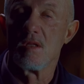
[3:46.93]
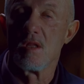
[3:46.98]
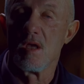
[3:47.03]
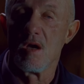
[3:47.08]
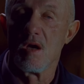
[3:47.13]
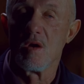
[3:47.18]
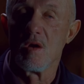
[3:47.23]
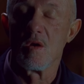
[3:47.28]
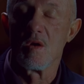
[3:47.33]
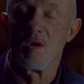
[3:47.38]

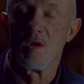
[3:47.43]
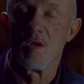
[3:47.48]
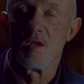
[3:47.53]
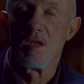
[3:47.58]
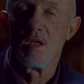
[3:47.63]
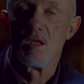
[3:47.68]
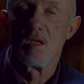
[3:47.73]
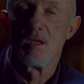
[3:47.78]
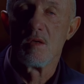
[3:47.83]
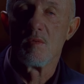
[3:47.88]
"I told you,
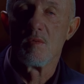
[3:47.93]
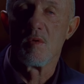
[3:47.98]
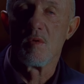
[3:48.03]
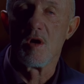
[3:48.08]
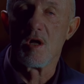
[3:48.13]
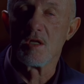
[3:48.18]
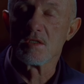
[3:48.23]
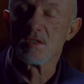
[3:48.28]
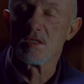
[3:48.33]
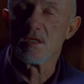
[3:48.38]

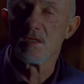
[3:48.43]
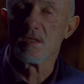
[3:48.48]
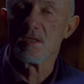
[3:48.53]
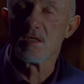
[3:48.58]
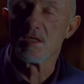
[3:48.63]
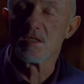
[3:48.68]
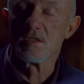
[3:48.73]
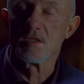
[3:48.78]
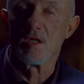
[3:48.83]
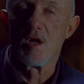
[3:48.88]
no
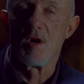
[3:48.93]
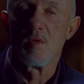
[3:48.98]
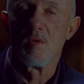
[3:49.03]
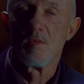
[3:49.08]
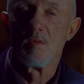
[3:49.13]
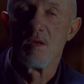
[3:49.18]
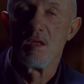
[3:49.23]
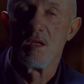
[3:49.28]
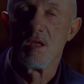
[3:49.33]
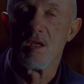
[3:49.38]
more half
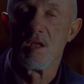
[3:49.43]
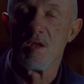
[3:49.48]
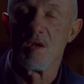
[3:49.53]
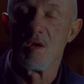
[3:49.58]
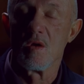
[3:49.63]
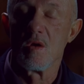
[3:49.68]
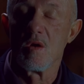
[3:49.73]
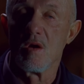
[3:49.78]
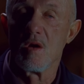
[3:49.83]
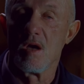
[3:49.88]
measures.
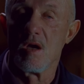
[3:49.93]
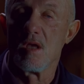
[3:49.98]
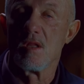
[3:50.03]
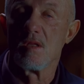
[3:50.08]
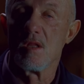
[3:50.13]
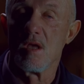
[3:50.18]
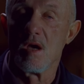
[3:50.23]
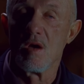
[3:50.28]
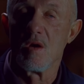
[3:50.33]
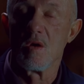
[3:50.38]

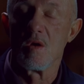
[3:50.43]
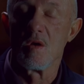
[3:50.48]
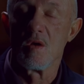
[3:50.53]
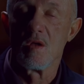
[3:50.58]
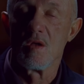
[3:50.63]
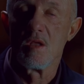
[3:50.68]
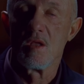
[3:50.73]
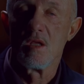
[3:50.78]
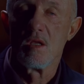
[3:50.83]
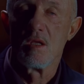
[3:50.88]

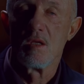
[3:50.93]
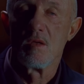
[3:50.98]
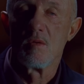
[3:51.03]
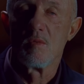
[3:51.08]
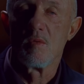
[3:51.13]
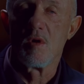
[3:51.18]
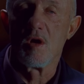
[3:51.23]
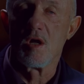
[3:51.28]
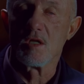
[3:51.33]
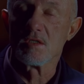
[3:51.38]
Goodbye,
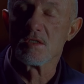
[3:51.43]
Walter."